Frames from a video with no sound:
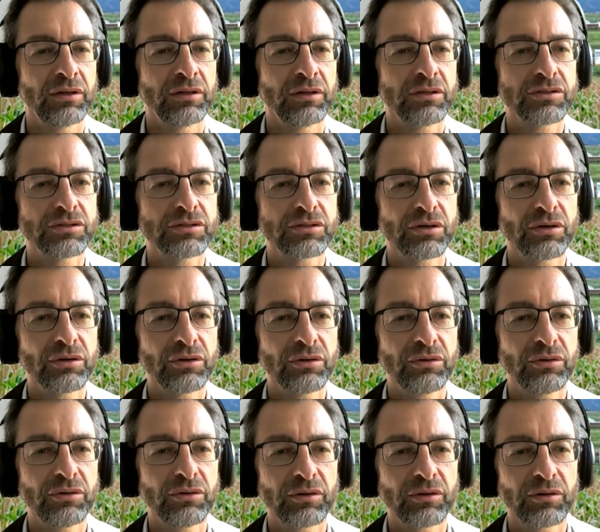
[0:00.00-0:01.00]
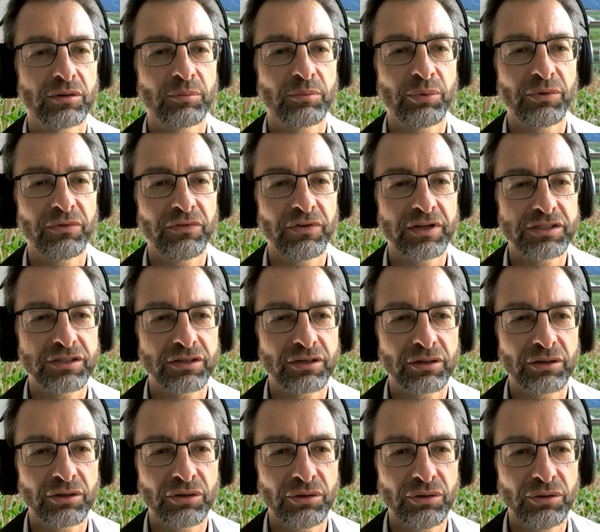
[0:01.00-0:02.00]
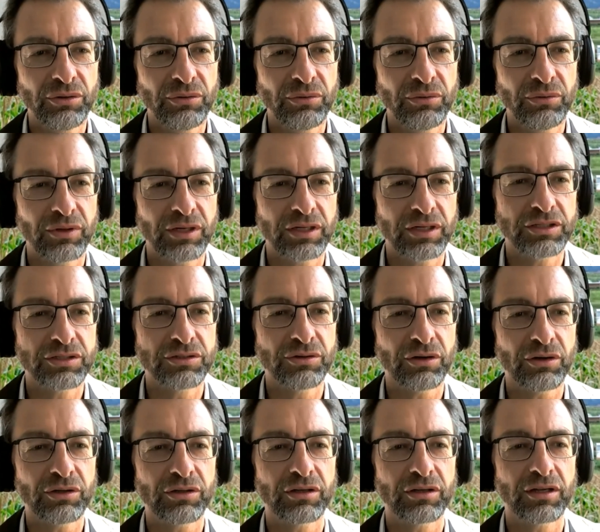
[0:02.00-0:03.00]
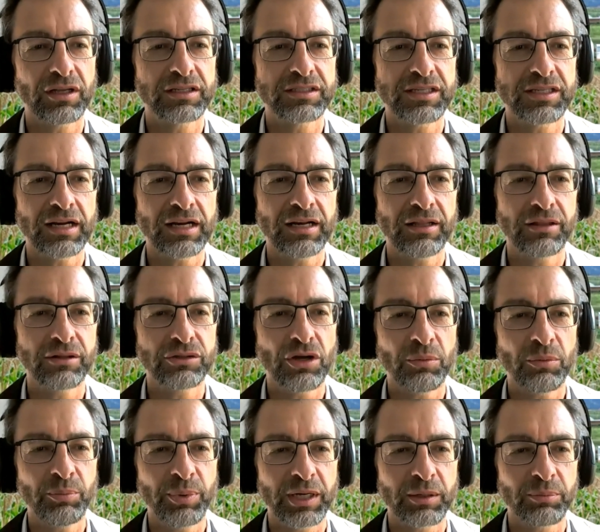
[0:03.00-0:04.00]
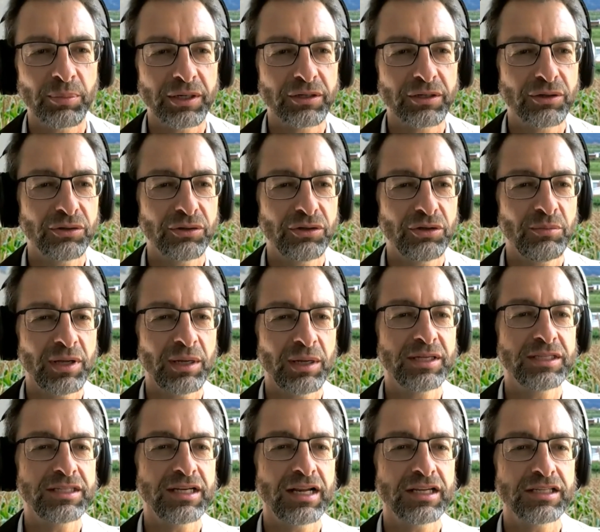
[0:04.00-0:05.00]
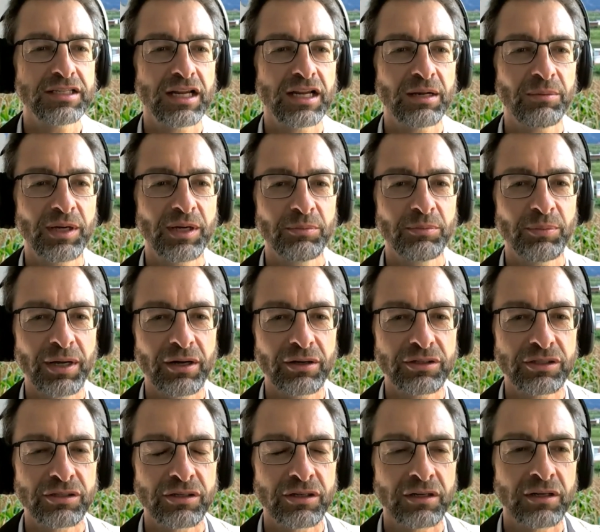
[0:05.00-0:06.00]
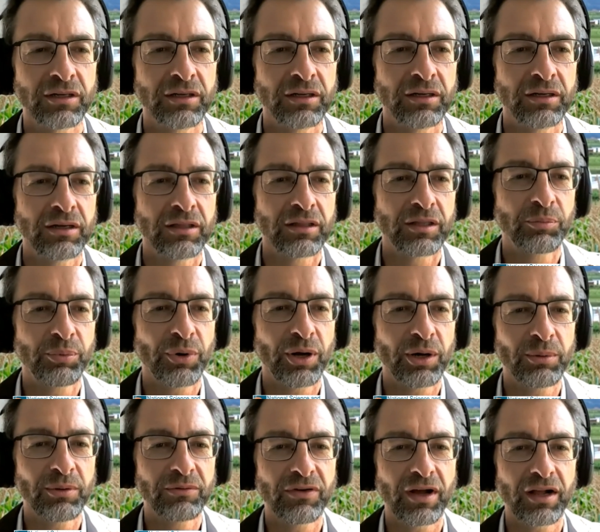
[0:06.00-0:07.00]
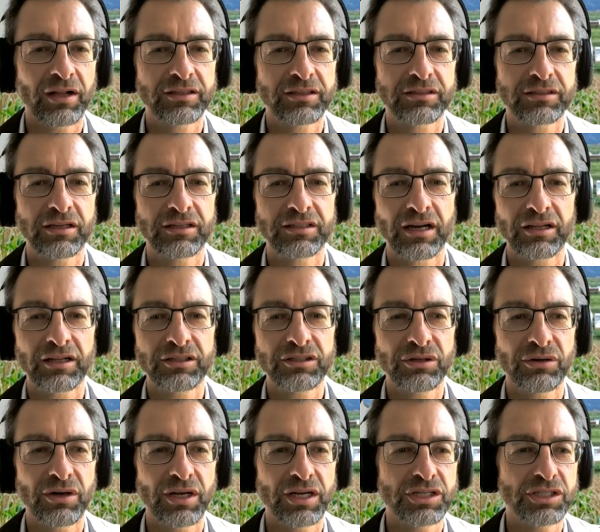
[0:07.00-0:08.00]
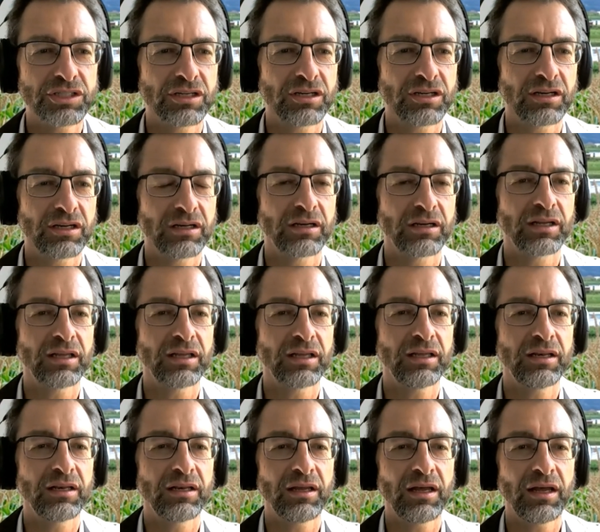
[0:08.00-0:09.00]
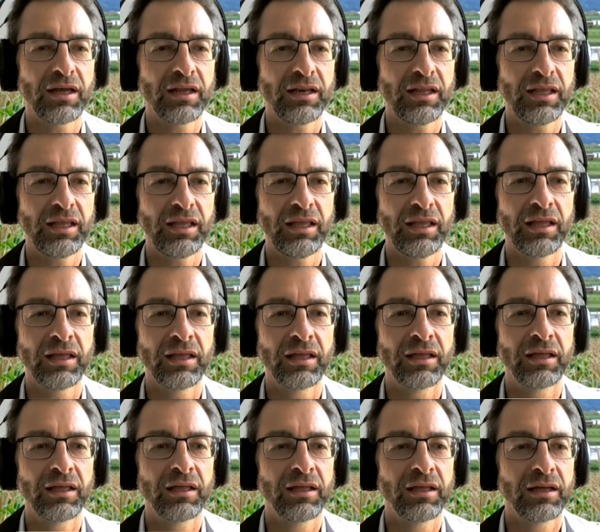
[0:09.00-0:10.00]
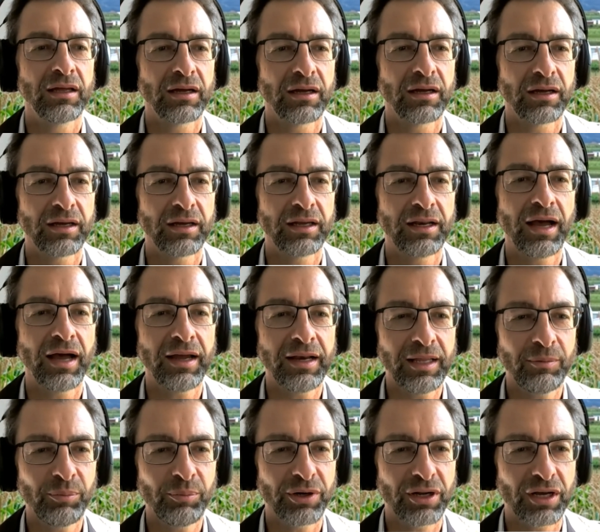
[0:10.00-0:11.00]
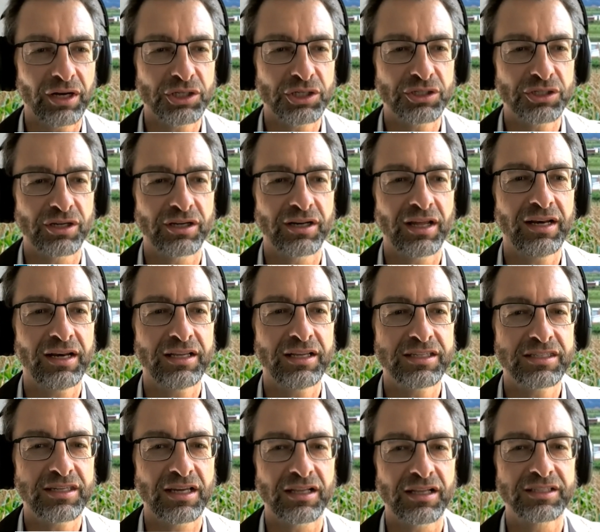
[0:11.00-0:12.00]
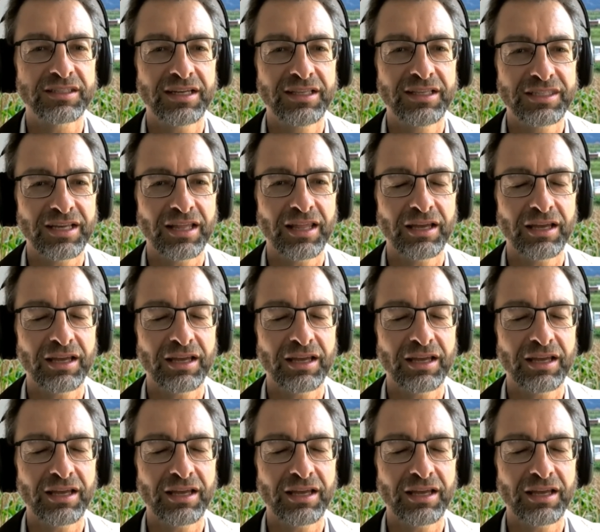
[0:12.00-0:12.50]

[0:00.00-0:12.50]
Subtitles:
So, Professor Crew, it's not exactly the topic, but could you maybe tell us a little bit about the problem of adulteration in honey production and honey sales in South